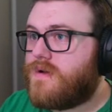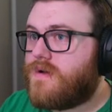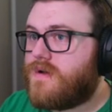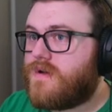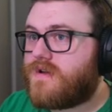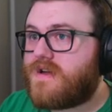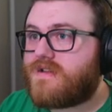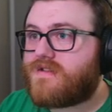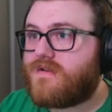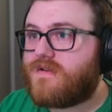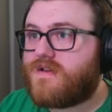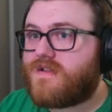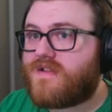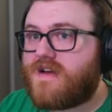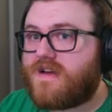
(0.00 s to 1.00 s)
Okay, so it
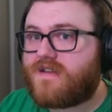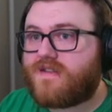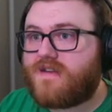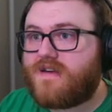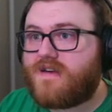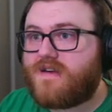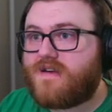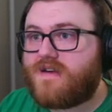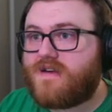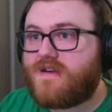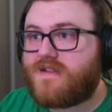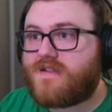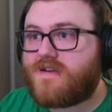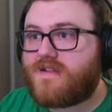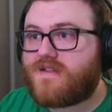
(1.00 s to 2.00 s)
looks like the
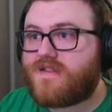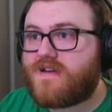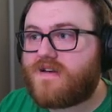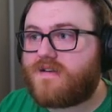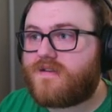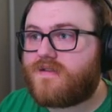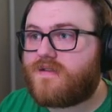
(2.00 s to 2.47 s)
easiest thing